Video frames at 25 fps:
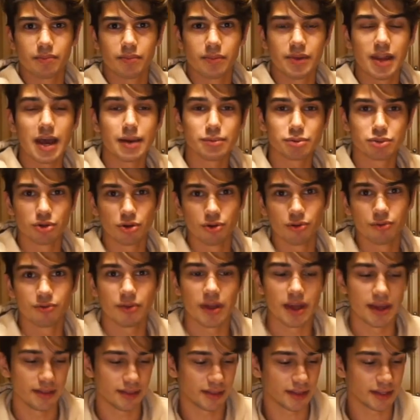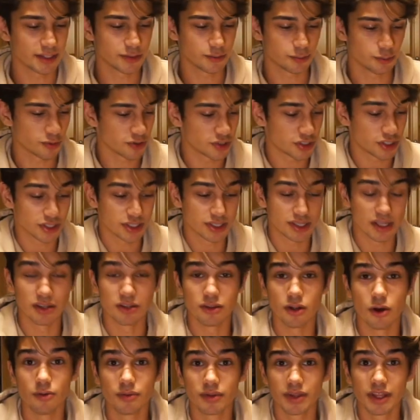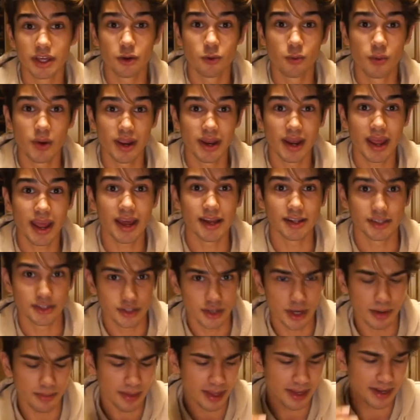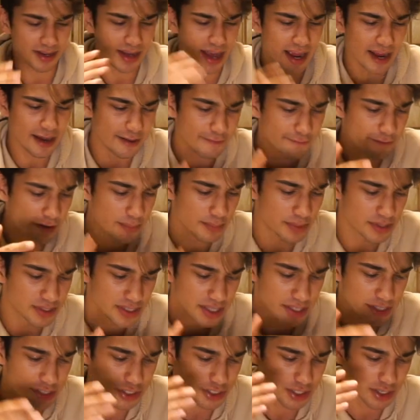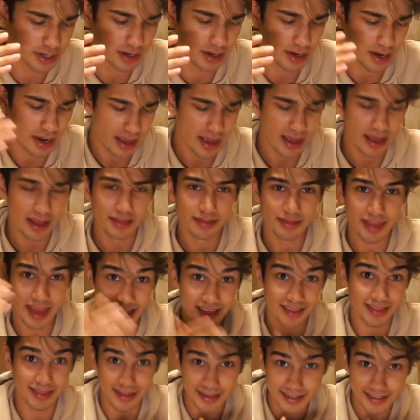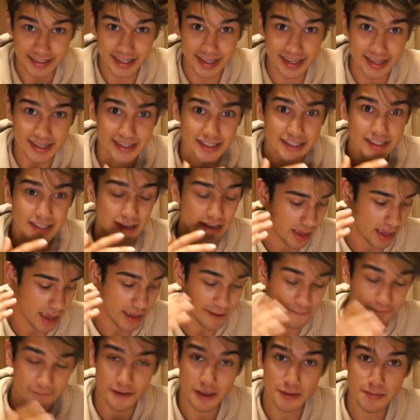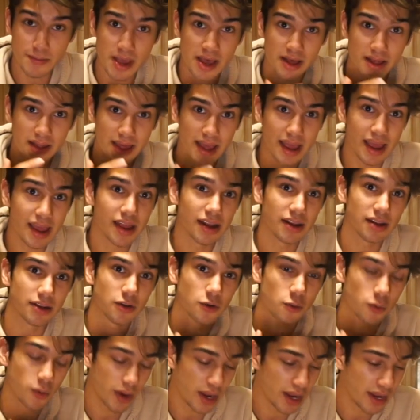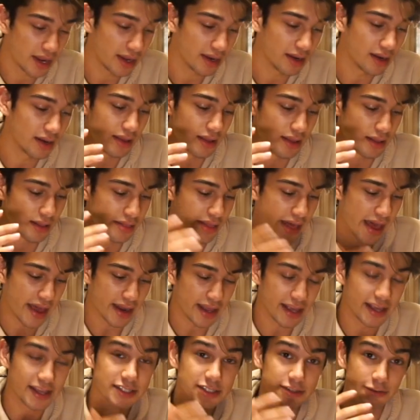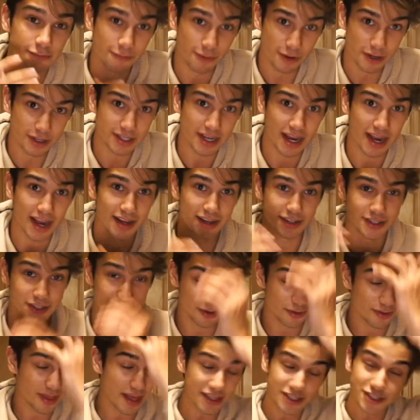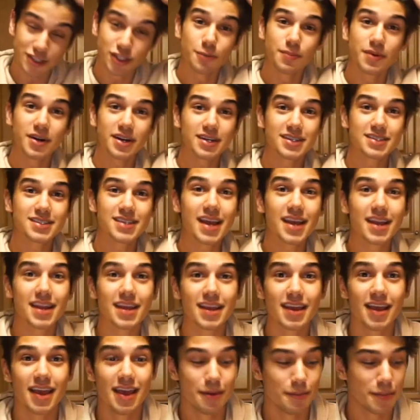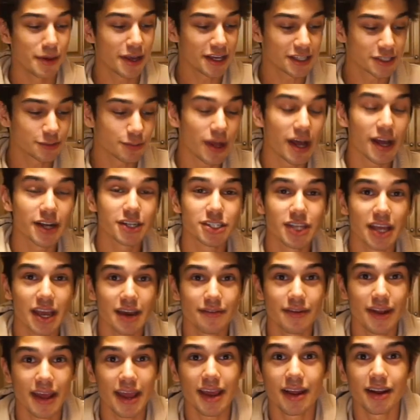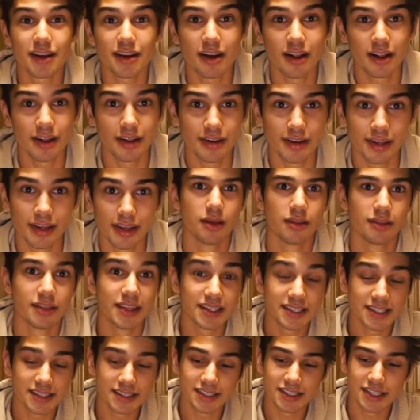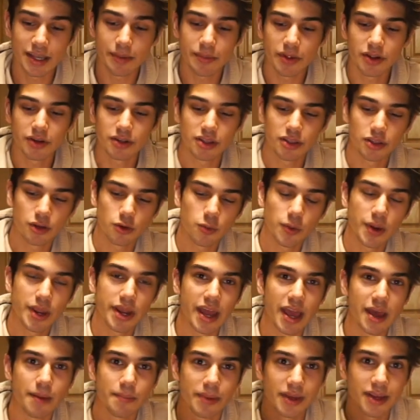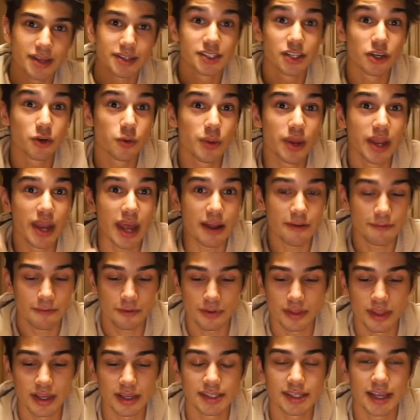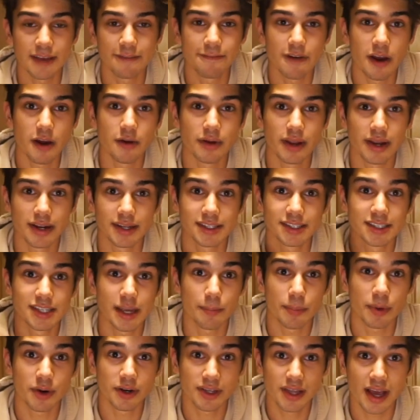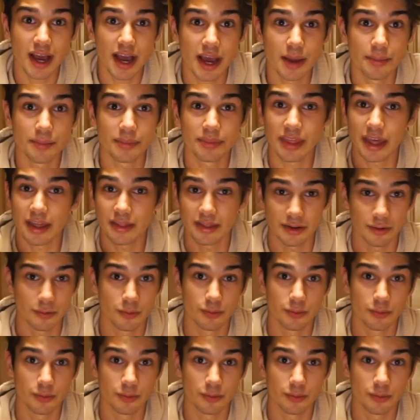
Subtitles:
nuptial flight. This was just a lonely queen ant. So I'm like 95% sure that this is a female ant queen that is fertile. So that's super exciting because we'll actually have an ant colony. This is similar to the queen ant because the queen ant for this I found at a separate time that there